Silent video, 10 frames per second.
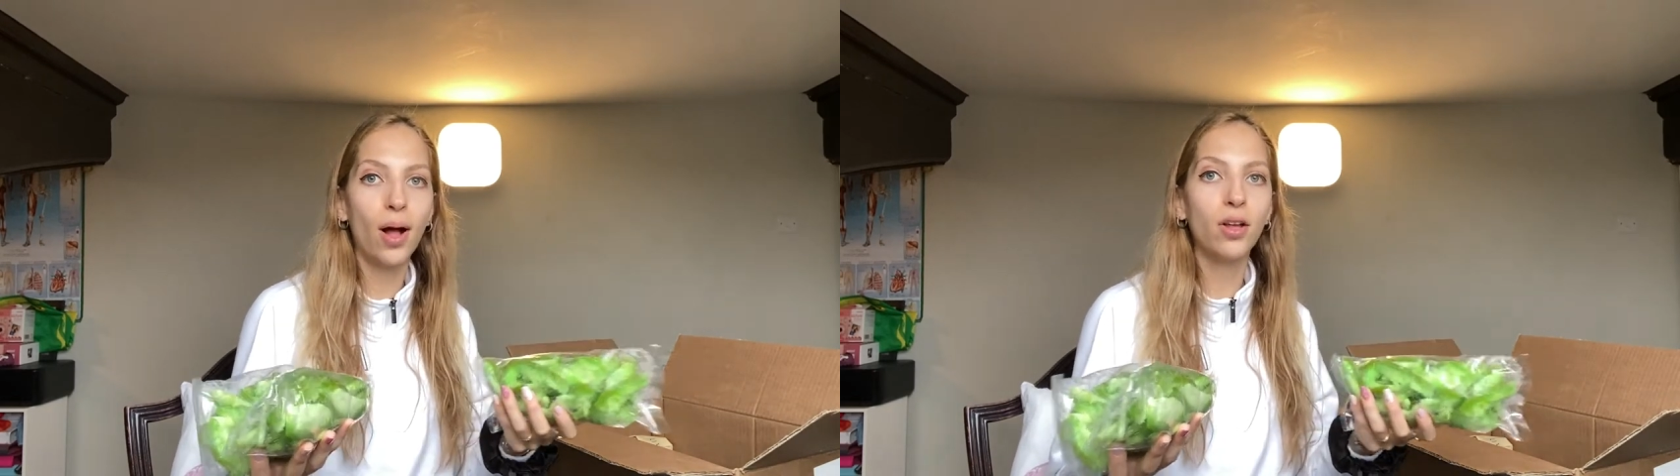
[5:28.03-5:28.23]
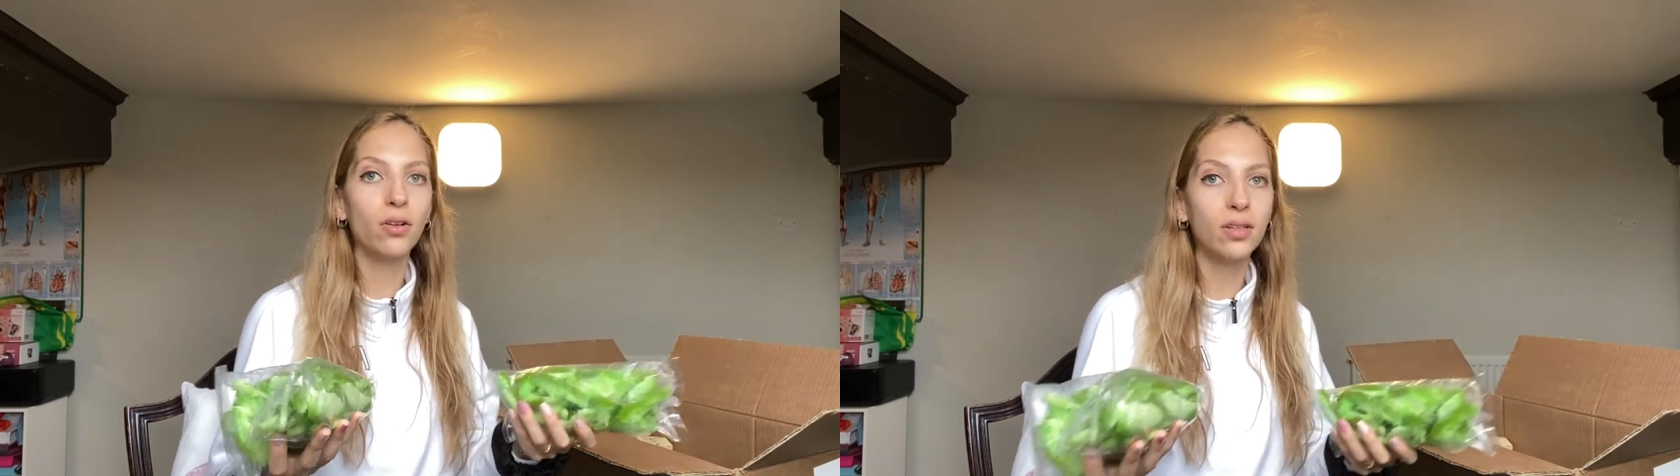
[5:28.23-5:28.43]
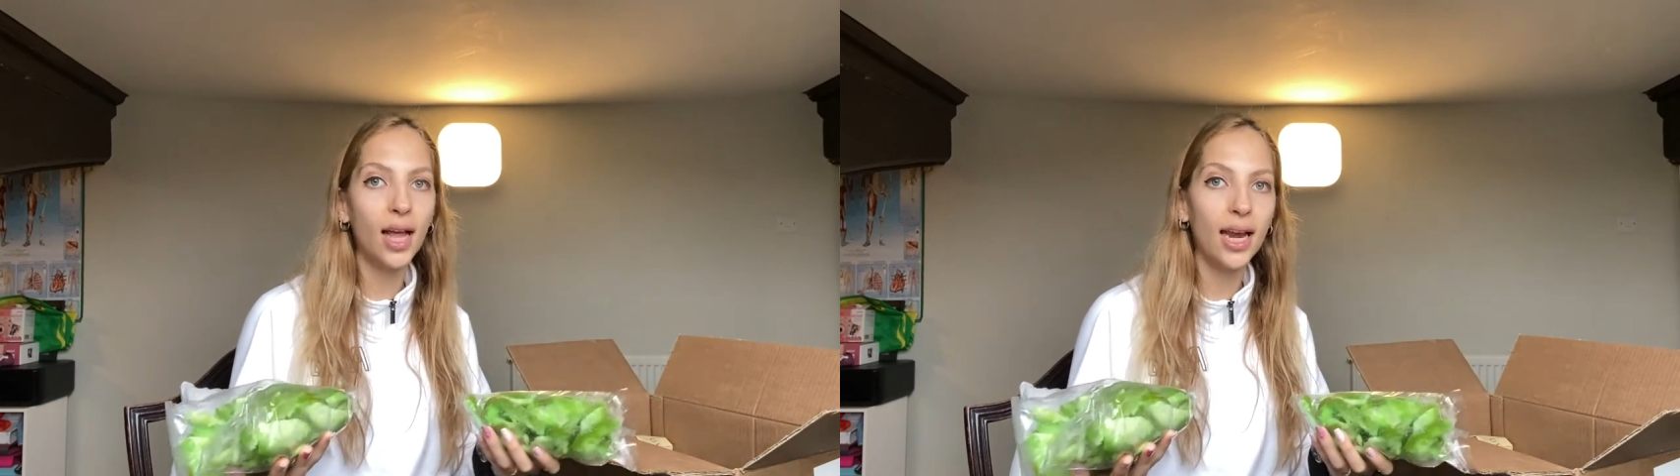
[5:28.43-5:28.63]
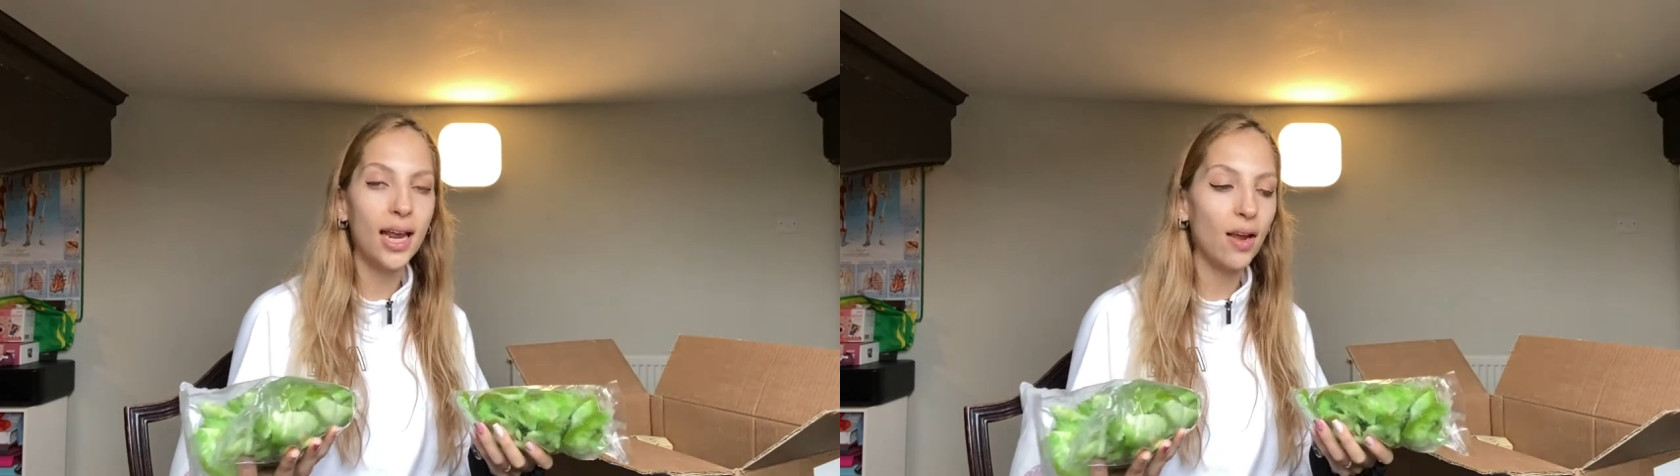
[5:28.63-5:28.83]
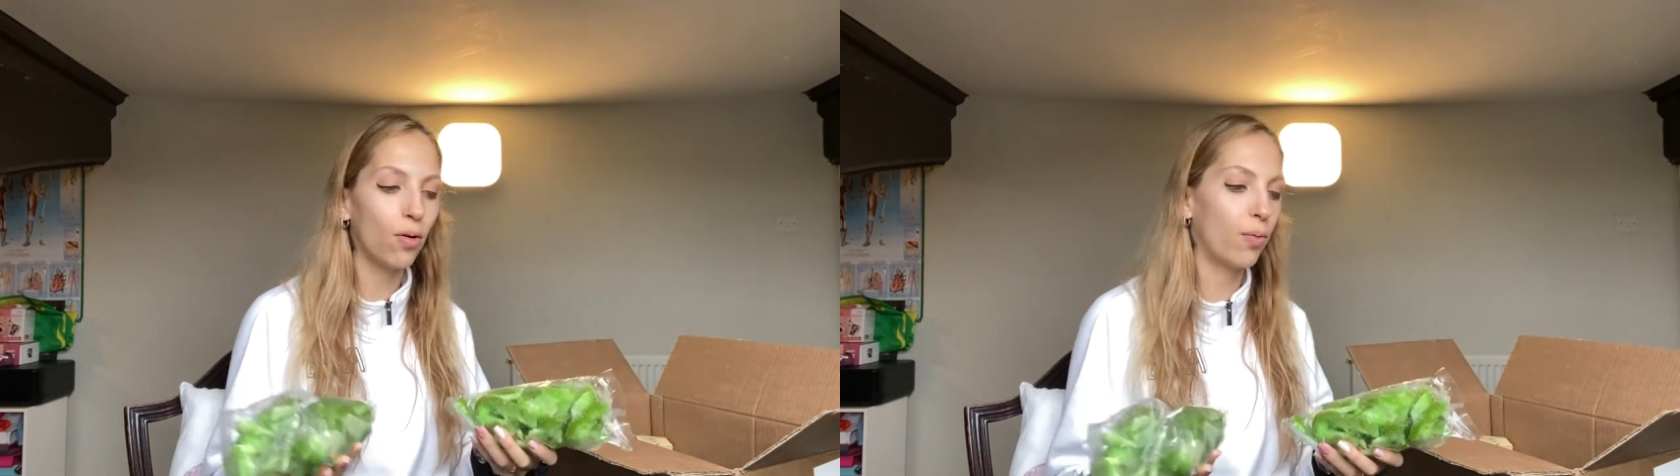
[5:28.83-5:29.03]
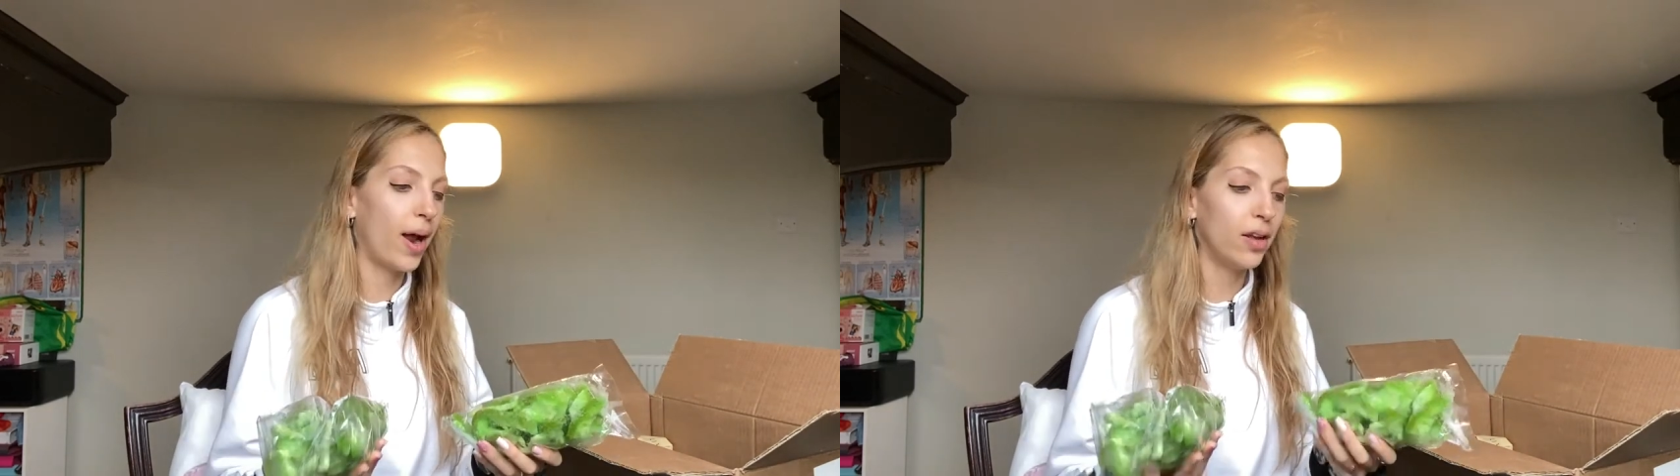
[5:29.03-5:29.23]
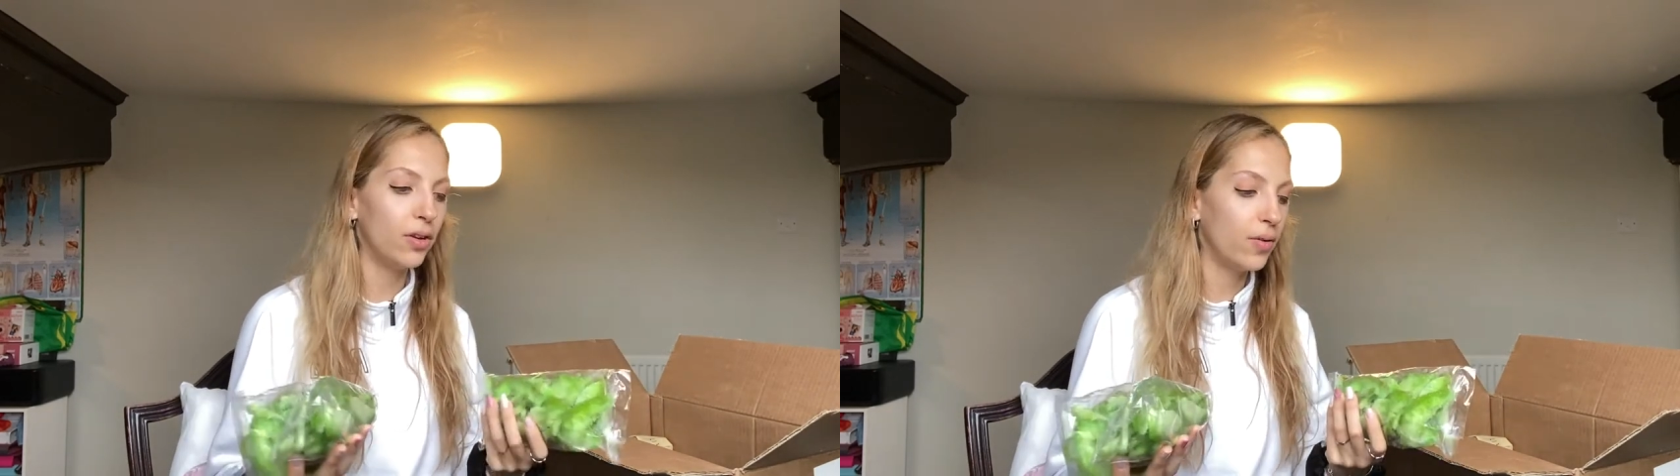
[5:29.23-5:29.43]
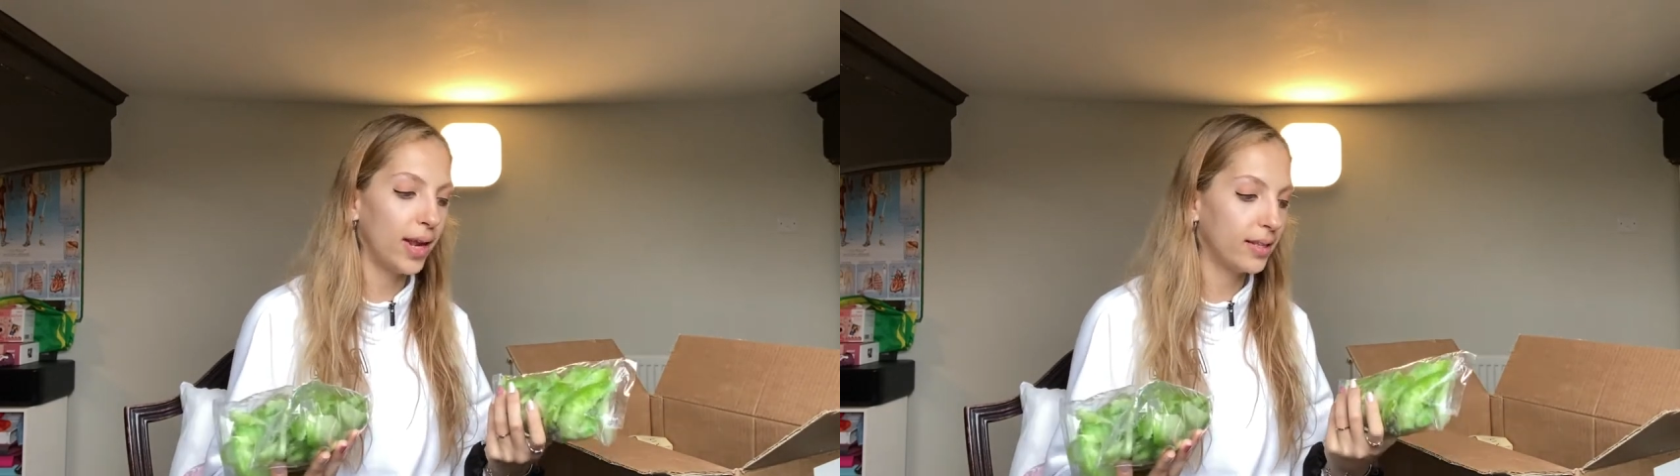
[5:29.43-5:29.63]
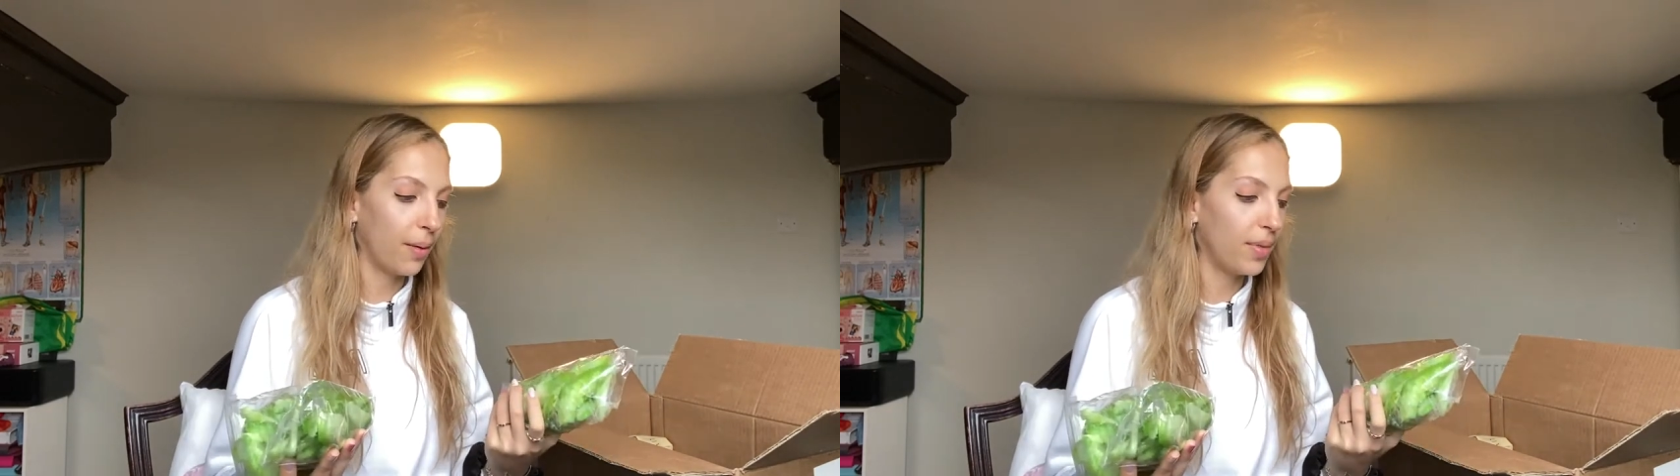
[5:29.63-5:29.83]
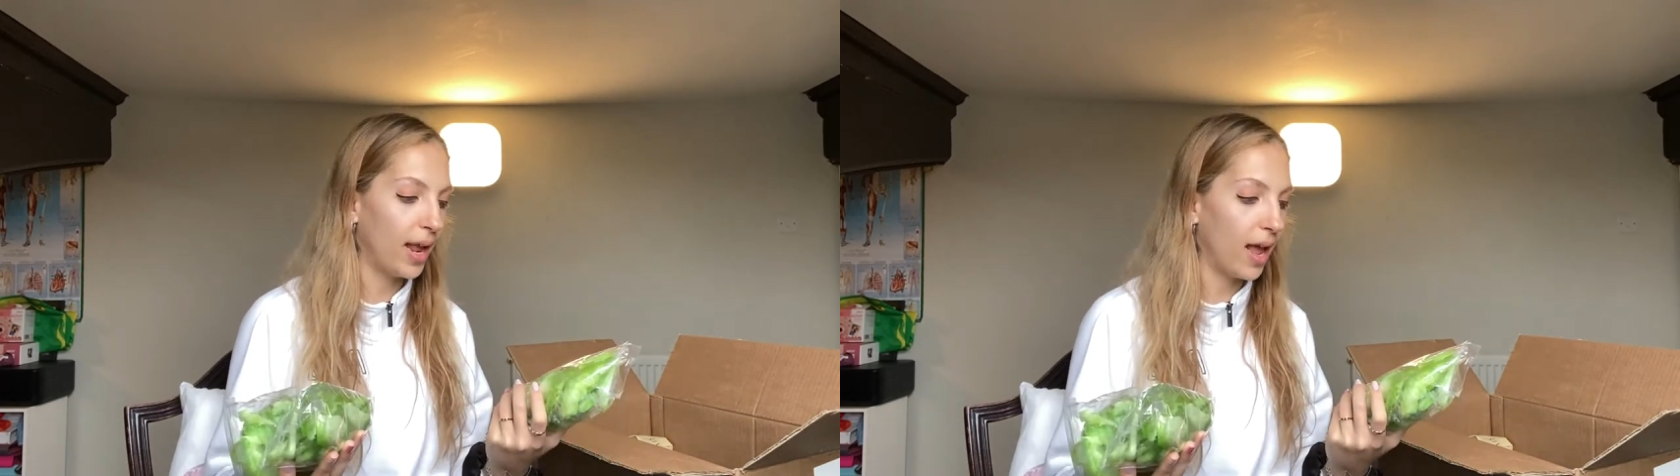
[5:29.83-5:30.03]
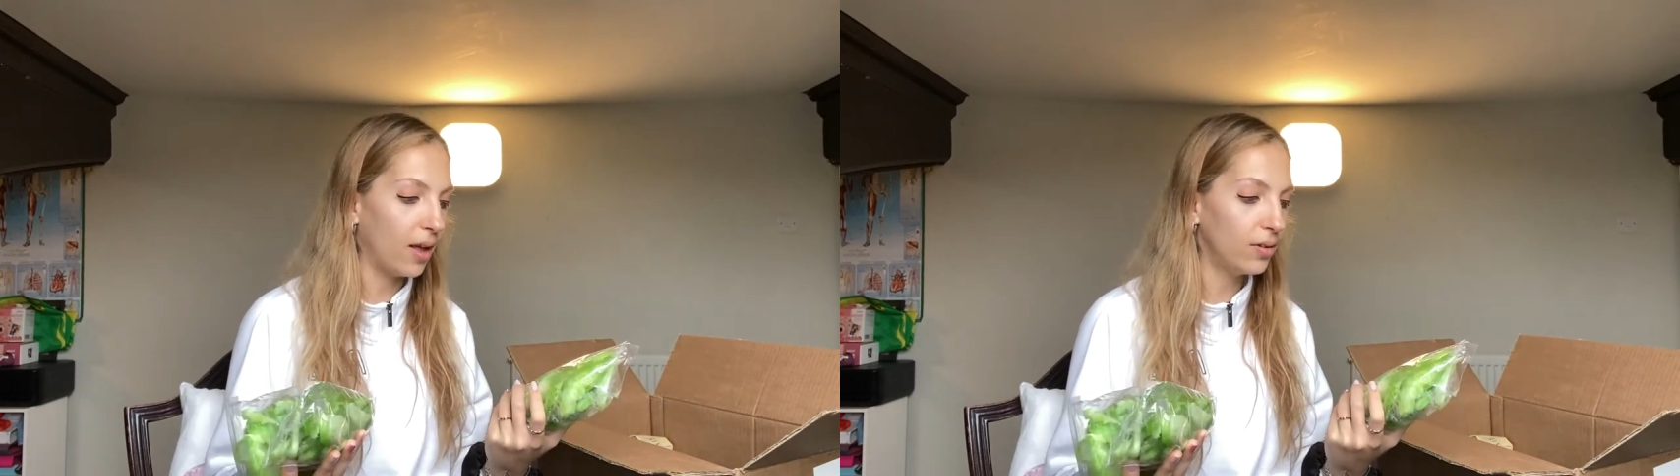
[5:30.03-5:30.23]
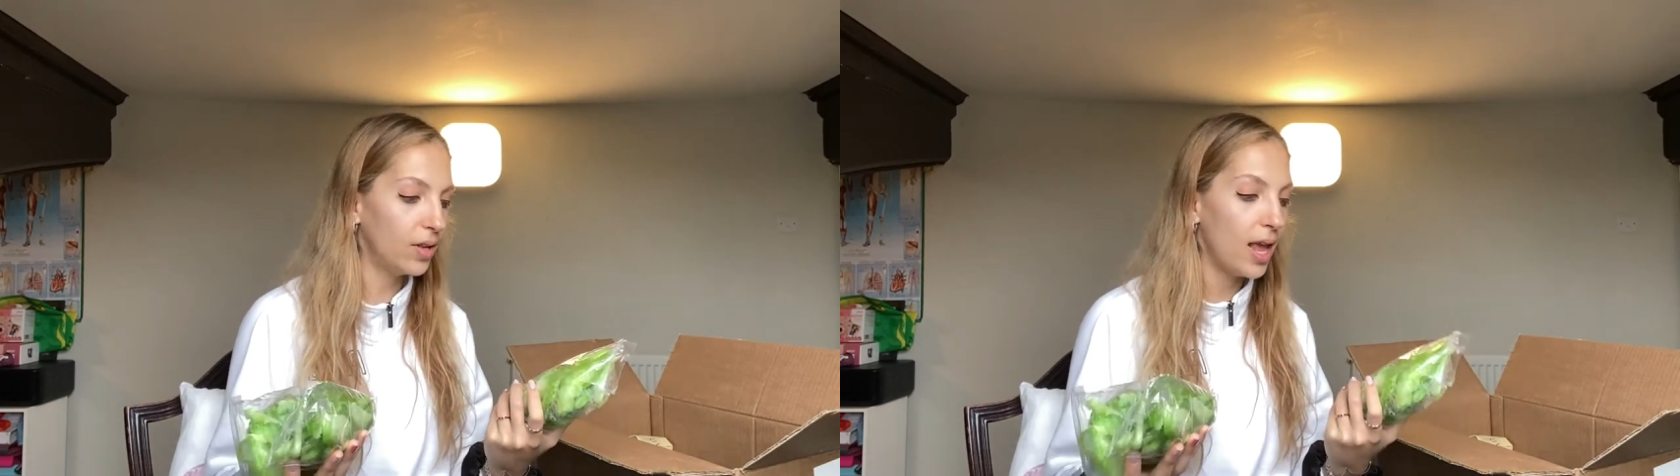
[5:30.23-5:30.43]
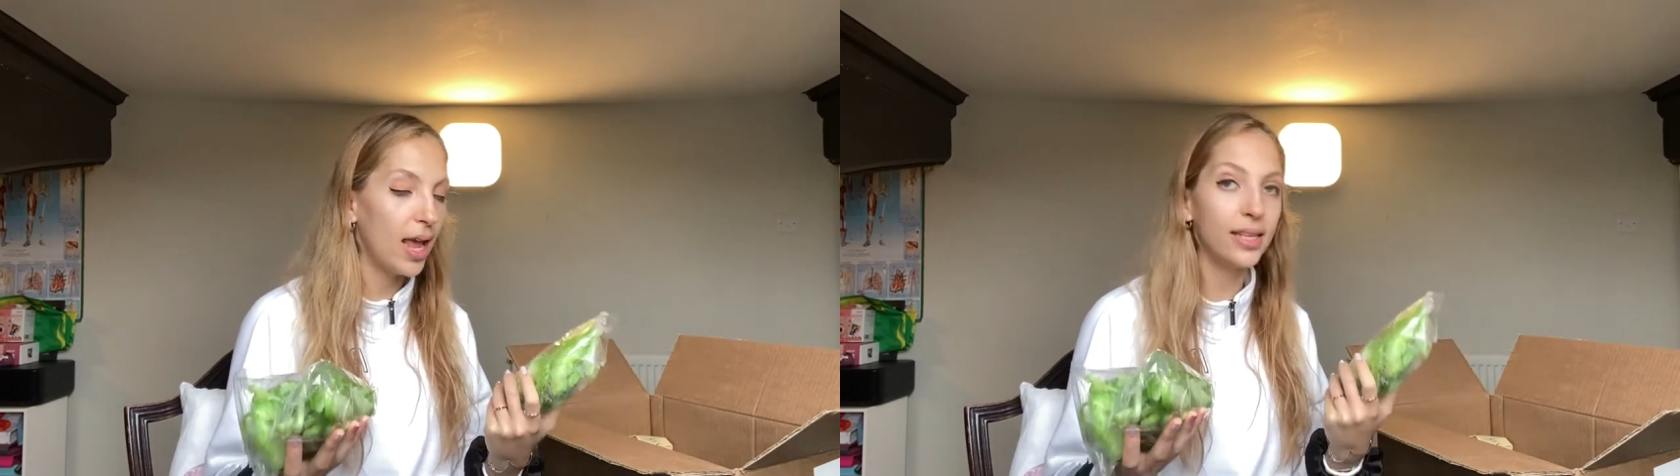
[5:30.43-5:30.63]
while you're studying or while you're doing something else.